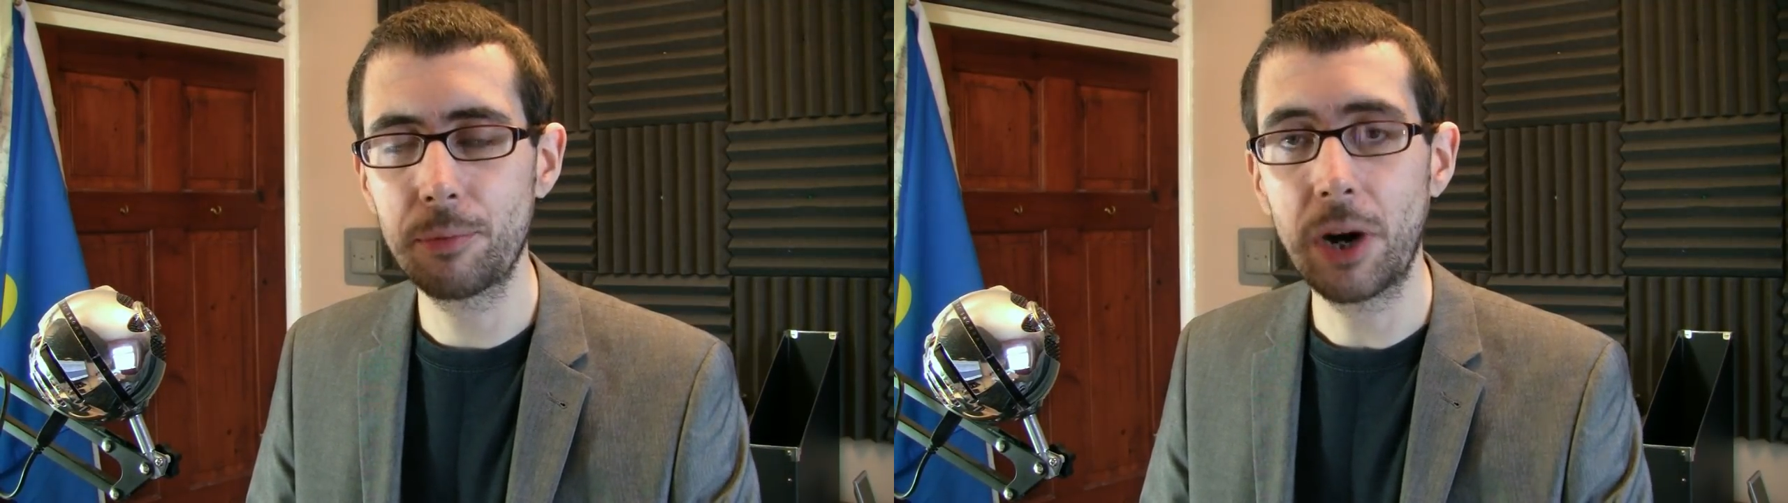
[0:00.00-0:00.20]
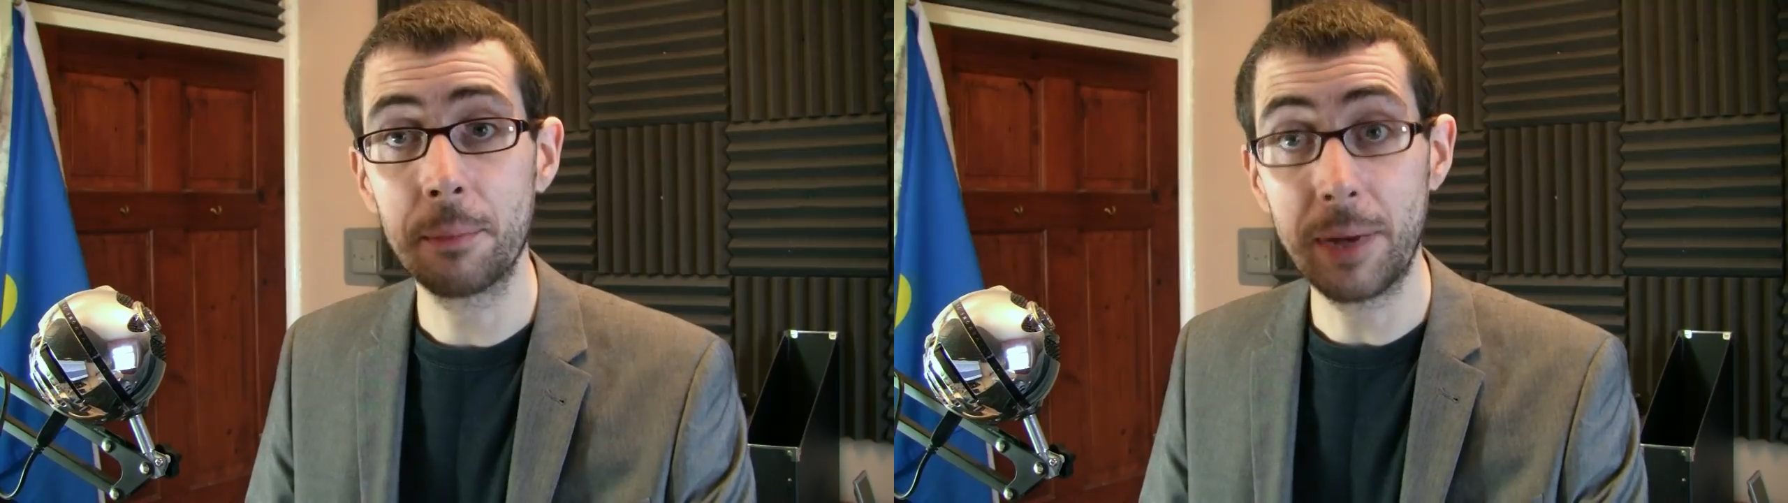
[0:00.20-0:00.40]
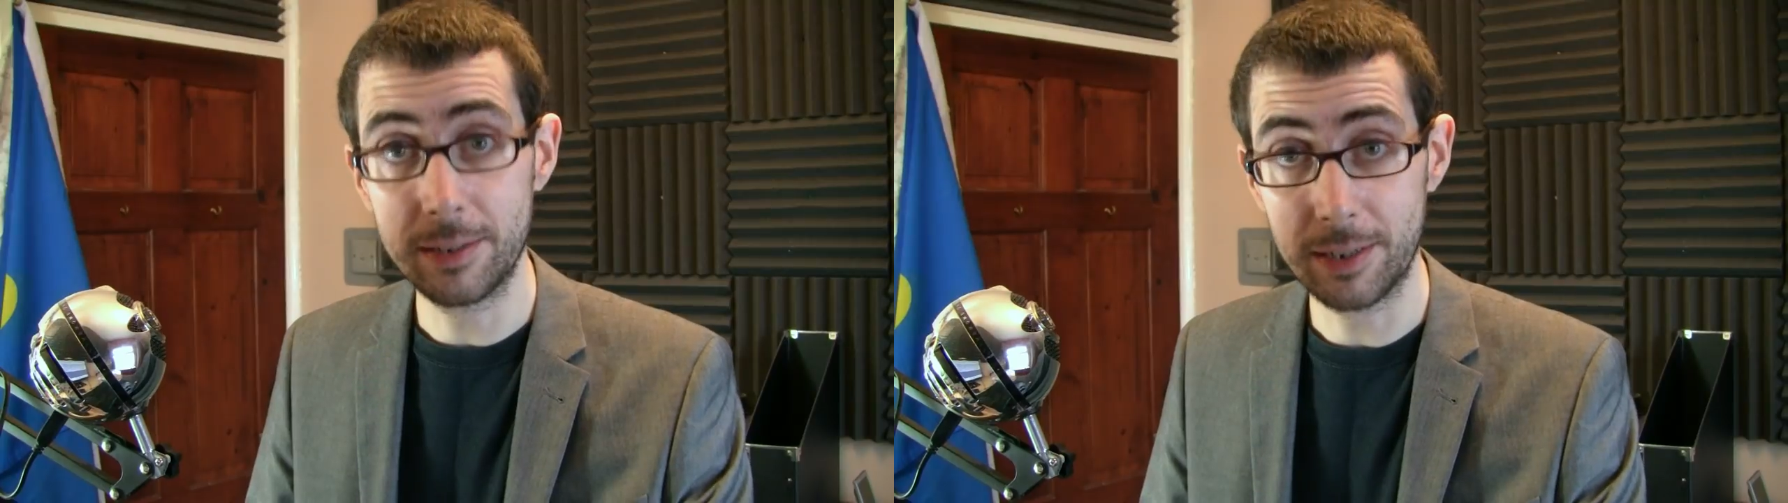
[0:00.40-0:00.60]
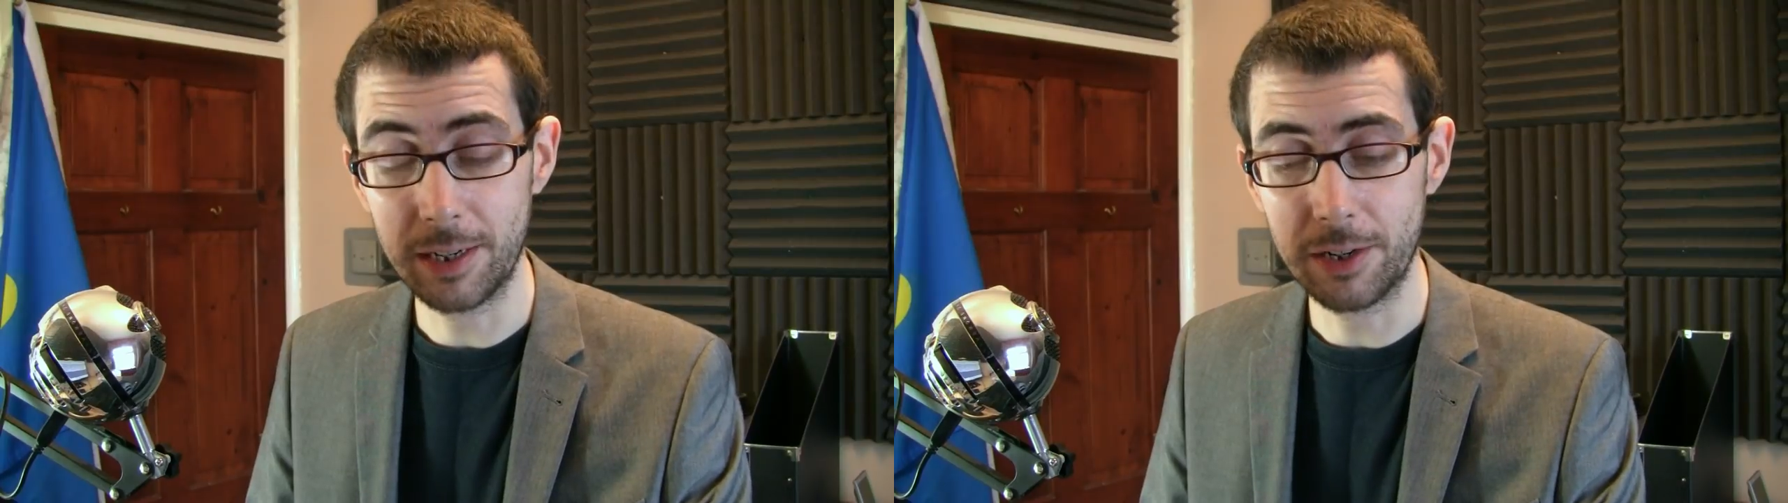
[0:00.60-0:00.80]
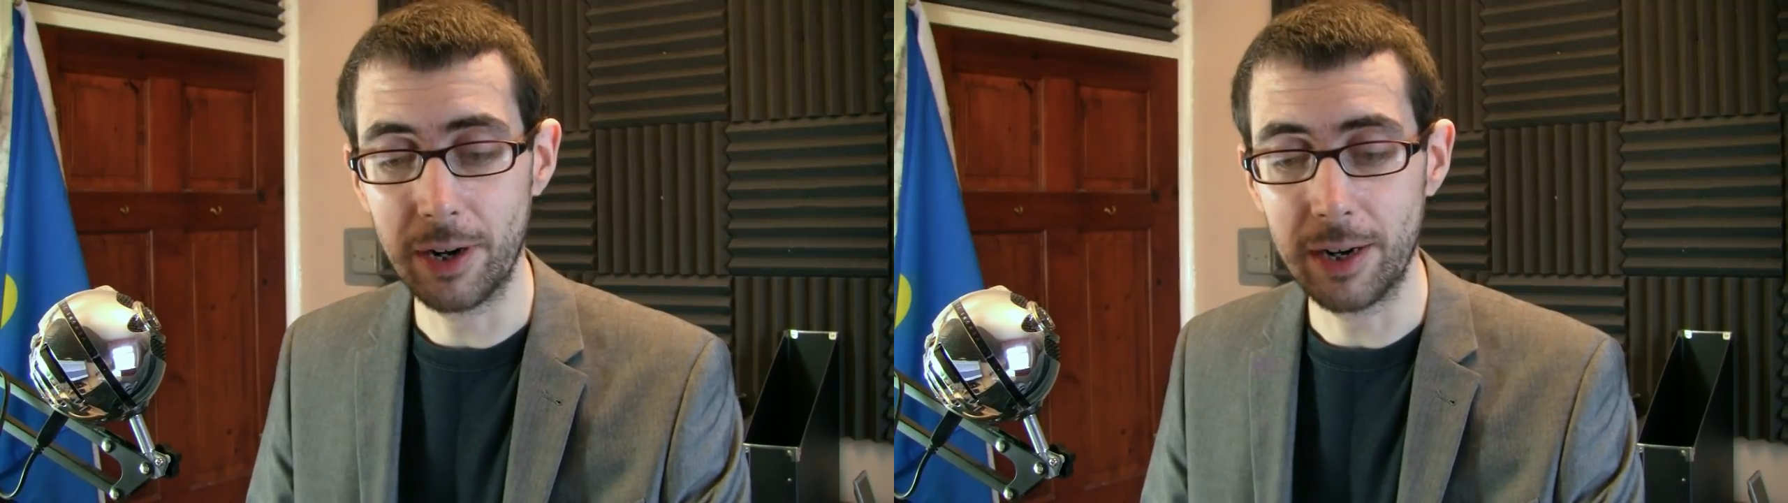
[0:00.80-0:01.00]

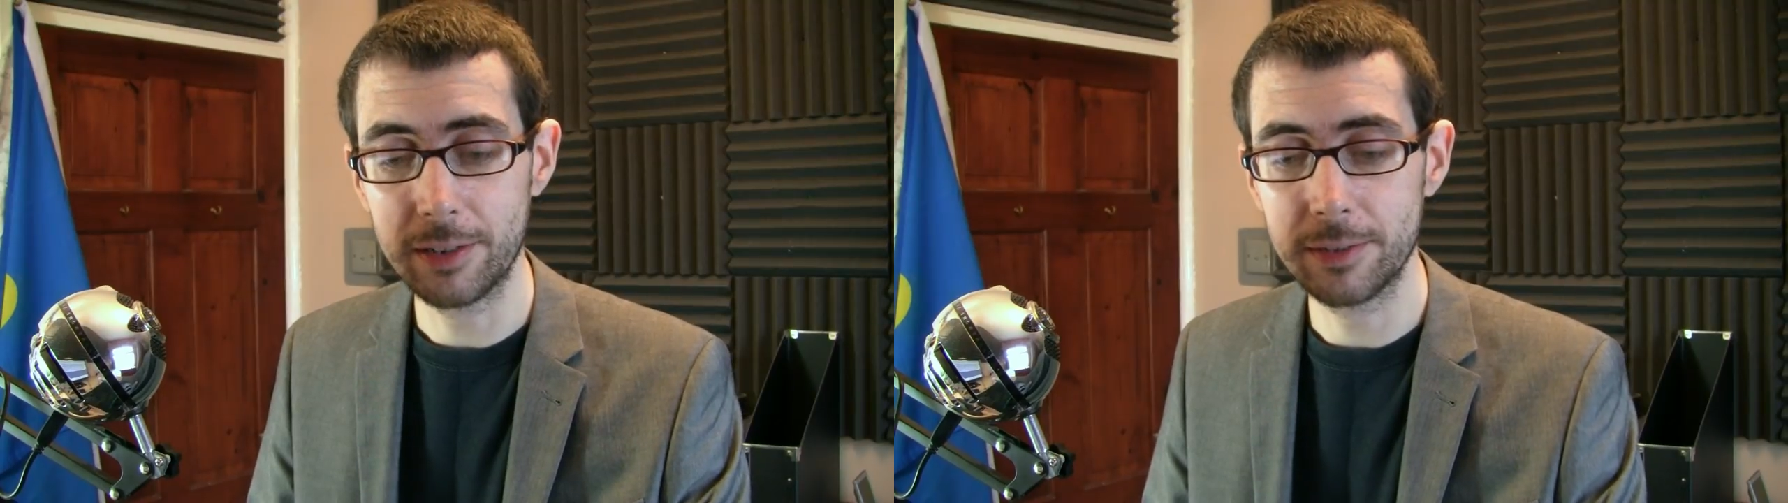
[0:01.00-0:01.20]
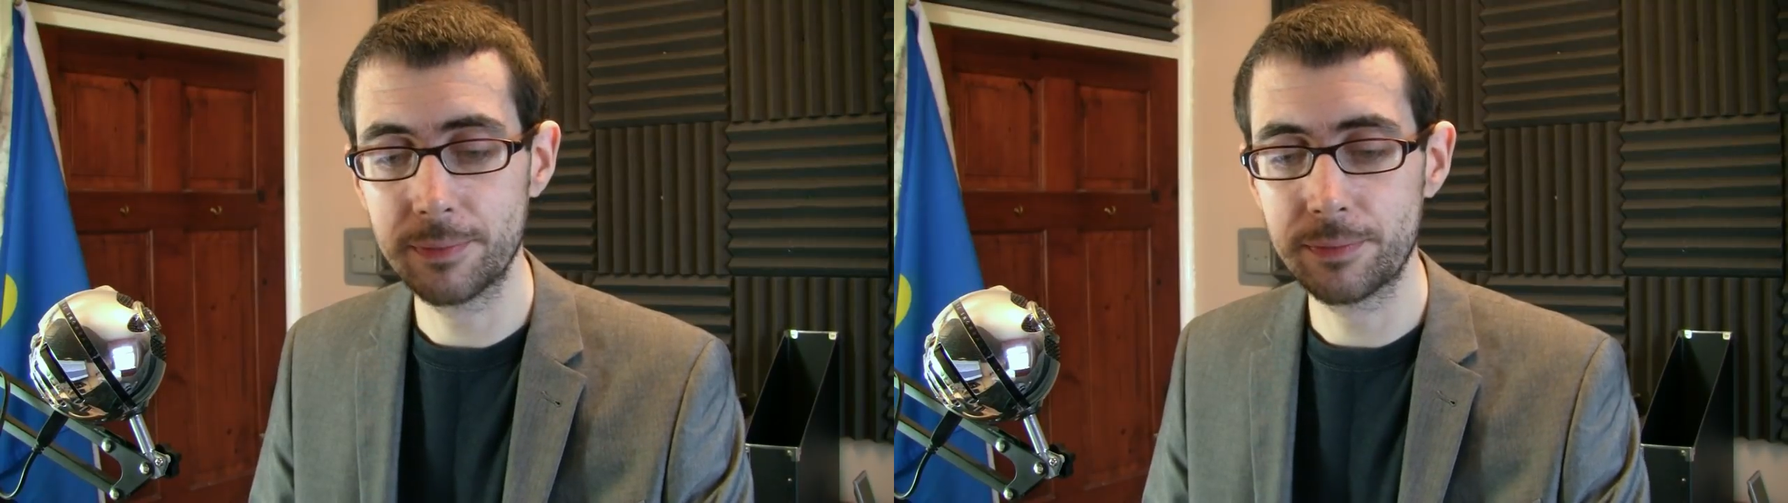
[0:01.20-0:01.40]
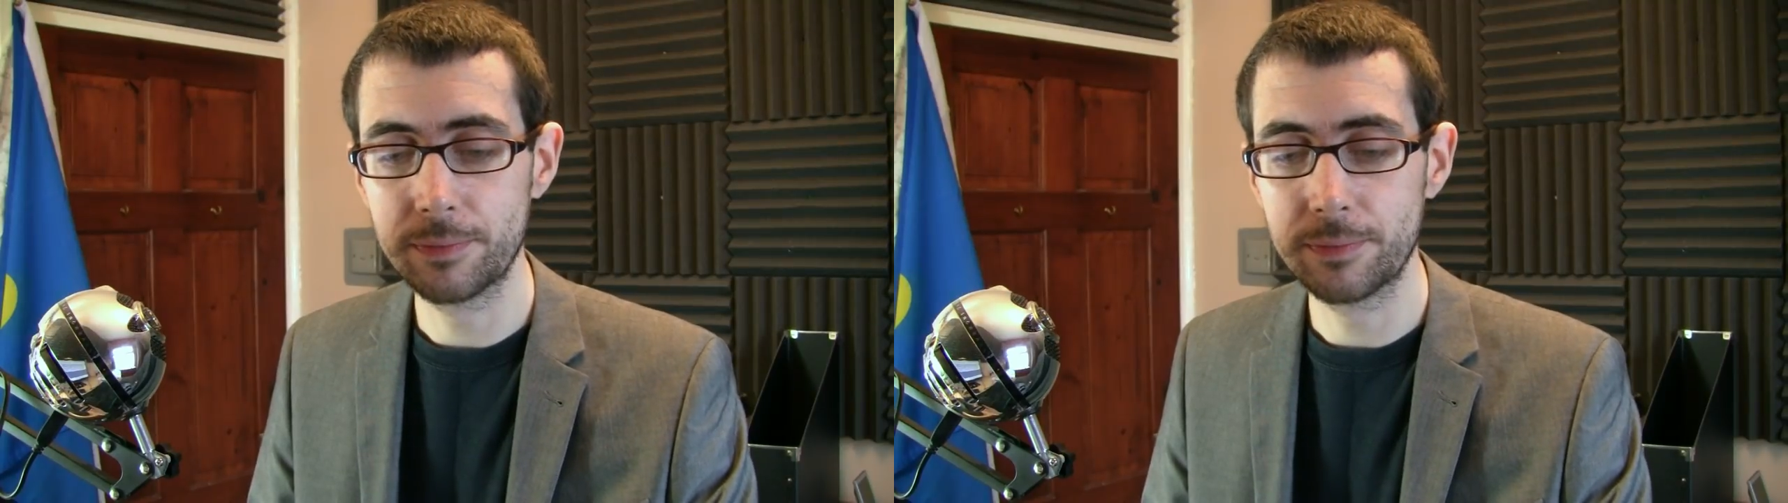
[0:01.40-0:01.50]
pragmatically correct.